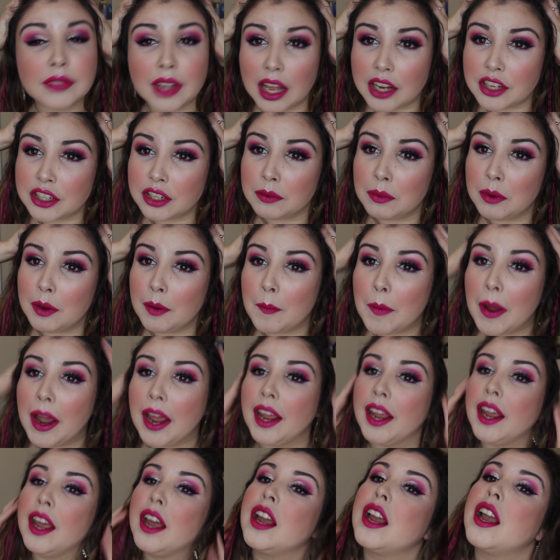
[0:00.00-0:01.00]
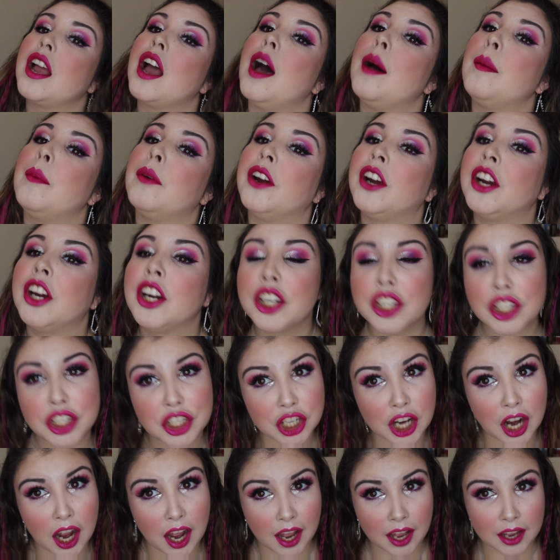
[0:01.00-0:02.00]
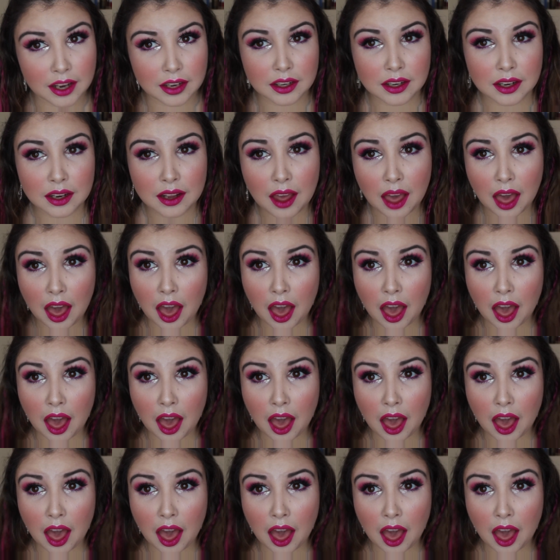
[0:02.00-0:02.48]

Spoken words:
That should be my cover shot.